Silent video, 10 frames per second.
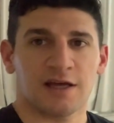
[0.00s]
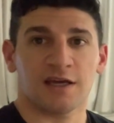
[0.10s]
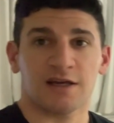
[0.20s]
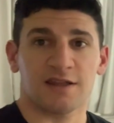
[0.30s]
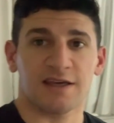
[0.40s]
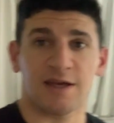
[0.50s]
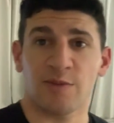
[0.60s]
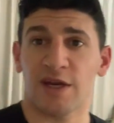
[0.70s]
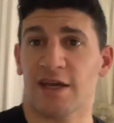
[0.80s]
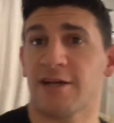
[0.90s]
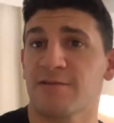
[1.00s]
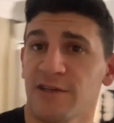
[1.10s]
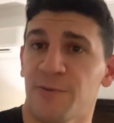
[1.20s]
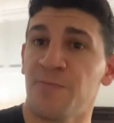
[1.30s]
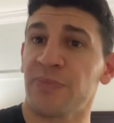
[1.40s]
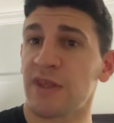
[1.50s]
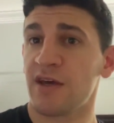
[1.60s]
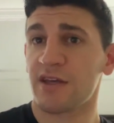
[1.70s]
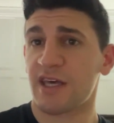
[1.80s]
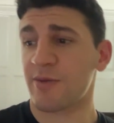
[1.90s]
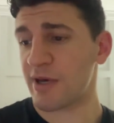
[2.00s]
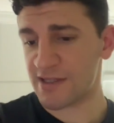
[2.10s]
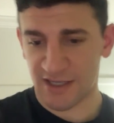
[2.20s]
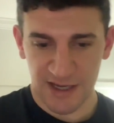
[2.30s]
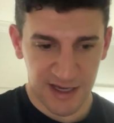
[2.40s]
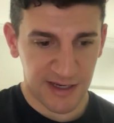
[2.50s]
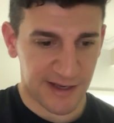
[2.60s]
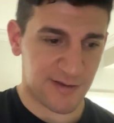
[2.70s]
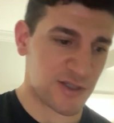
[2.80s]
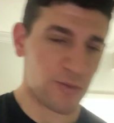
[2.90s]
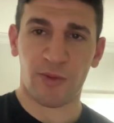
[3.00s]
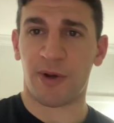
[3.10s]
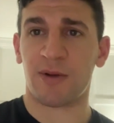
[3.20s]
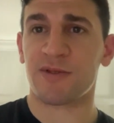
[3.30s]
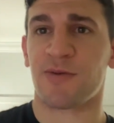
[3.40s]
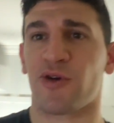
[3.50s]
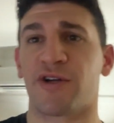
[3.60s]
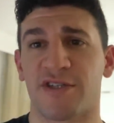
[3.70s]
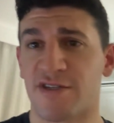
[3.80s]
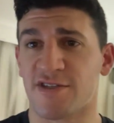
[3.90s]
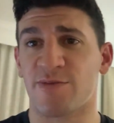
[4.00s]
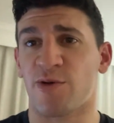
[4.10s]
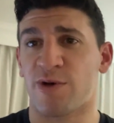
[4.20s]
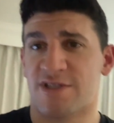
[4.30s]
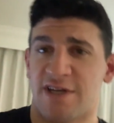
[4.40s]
Got the king bed again. So king bed tonight, super pumped. Probably just gonna sleep on one